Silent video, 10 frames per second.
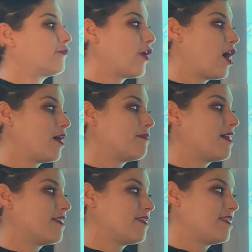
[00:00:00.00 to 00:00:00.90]
from
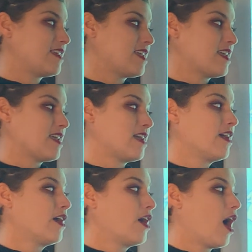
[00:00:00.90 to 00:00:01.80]
the
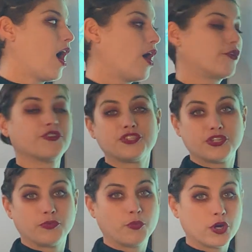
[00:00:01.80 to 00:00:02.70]
uh,
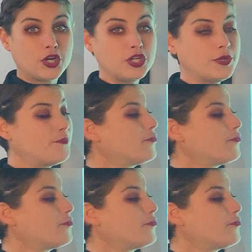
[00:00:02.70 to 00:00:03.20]
Christian world.